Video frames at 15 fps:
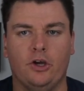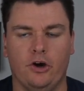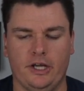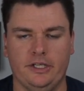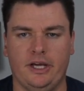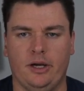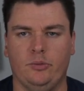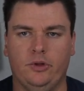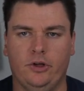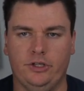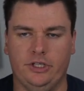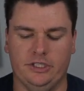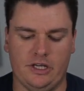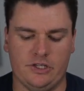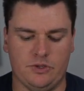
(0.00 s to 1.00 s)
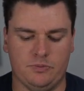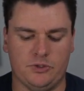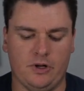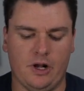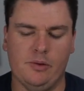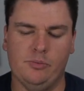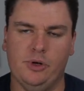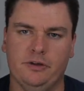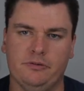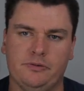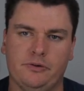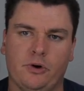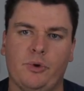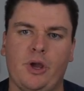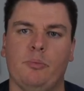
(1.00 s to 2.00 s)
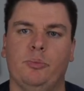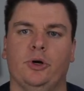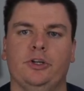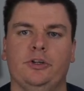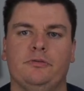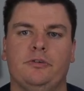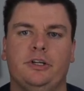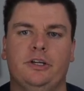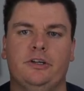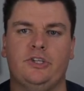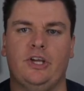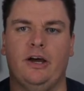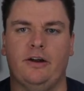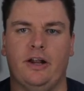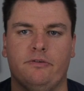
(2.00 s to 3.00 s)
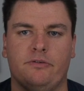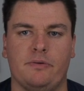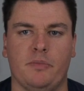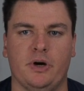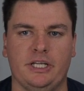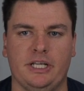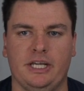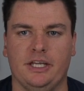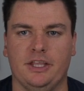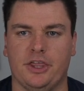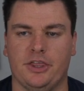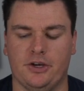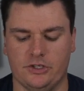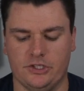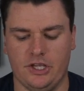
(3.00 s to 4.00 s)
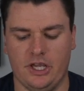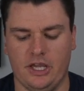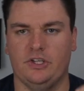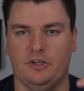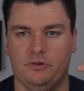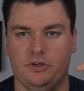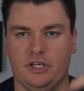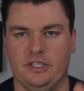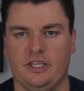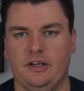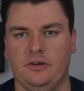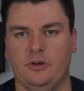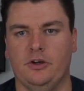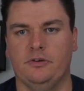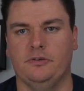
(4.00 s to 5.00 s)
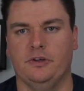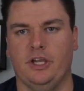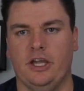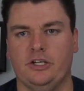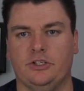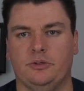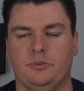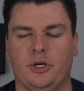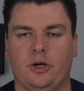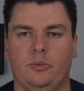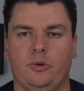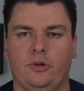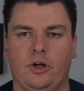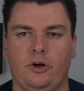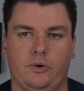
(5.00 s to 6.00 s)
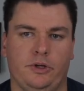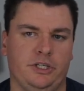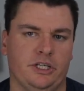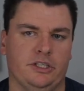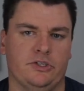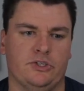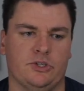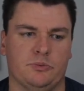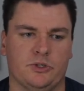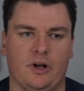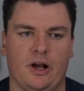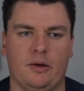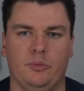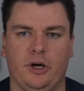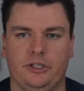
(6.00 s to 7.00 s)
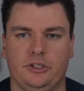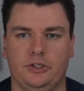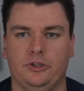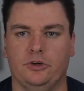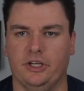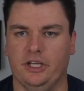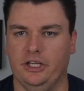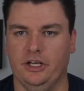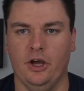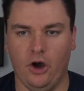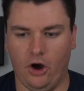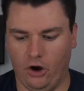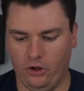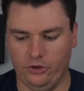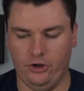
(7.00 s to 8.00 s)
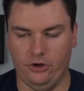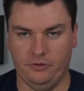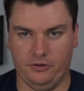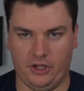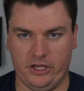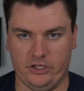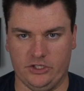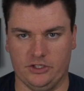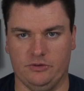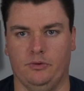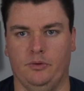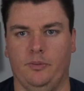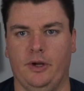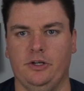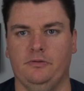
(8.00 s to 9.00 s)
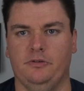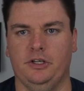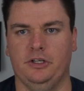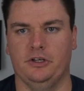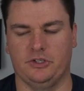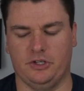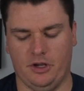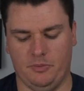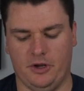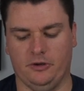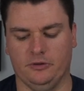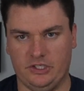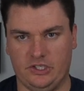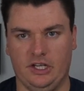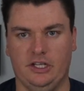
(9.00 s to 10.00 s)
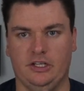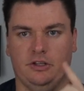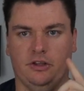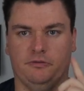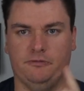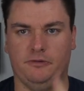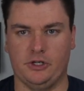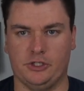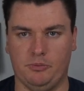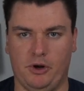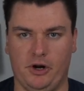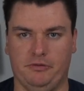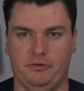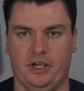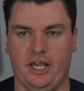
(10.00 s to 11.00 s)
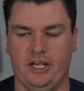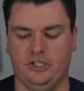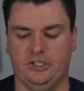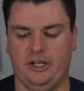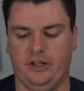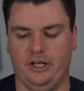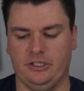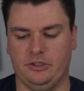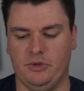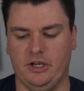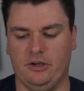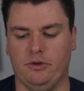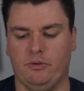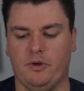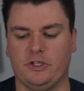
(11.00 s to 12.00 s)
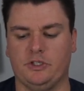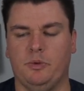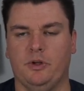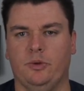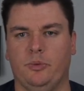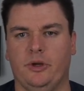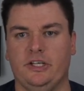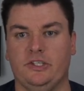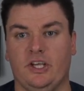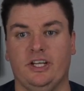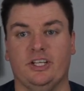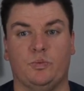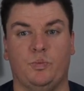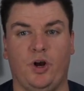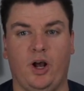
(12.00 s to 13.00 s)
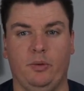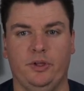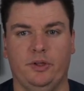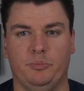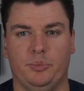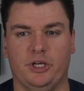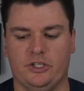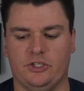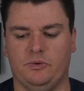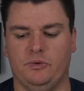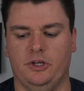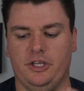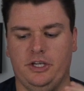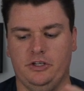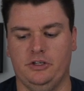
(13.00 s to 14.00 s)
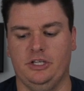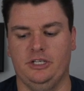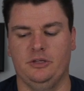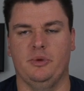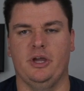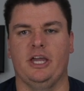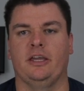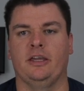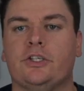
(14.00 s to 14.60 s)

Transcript: go ahead down below and hit that subscribe button for me. I put new videos out every Monday and Thursday, so if you hit that notification bell below when you hit the subscribe button, you'll get all the notifications for when my new videos come out. Let's get into the first modification I like to make with my spinnerbaits, and it's probably the biggest one that you need to make.